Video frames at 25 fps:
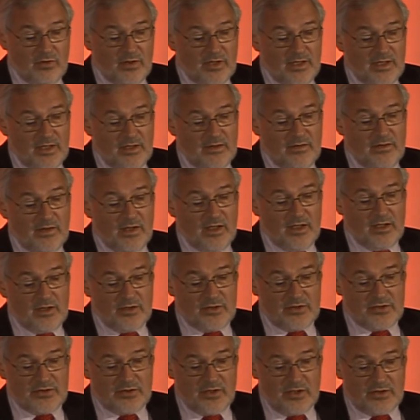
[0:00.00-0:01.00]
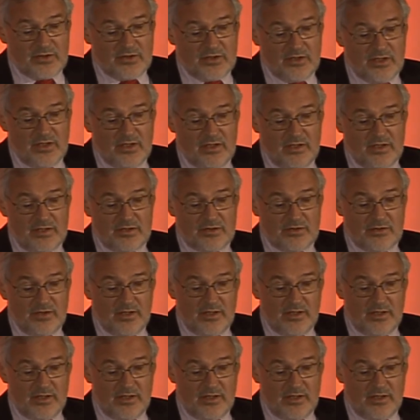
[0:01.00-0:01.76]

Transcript: in the construction industry.